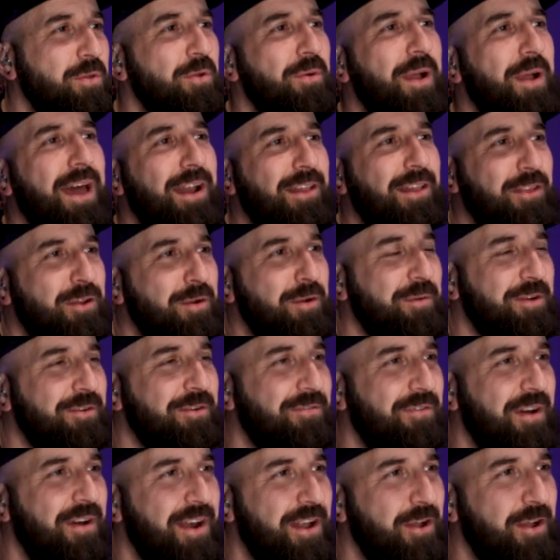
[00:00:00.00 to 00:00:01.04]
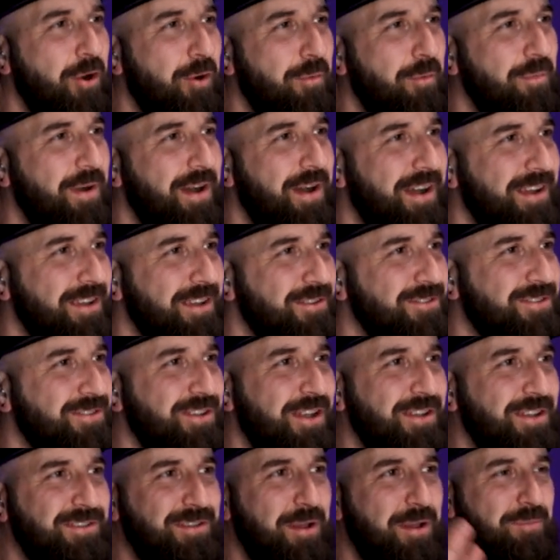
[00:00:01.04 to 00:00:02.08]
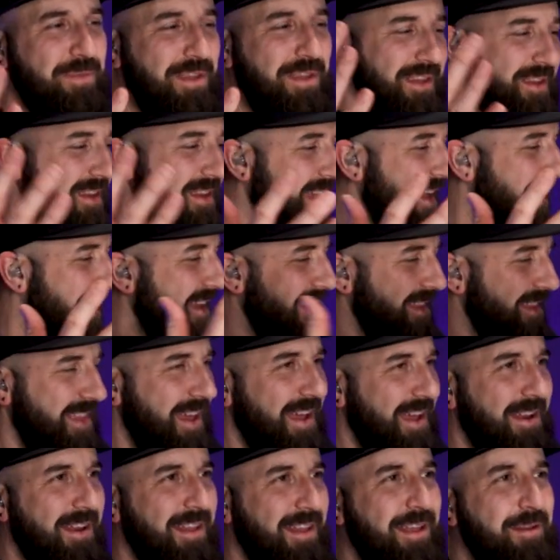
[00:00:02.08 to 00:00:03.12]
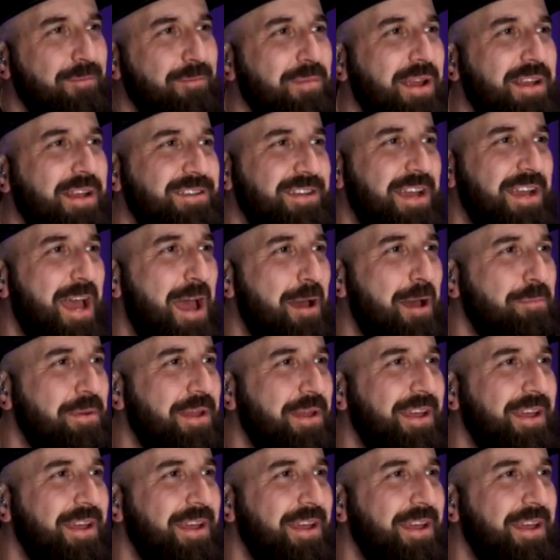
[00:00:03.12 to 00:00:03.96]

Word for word: I hope you had a little bit of fun. I hope uh, you saw something that, that made you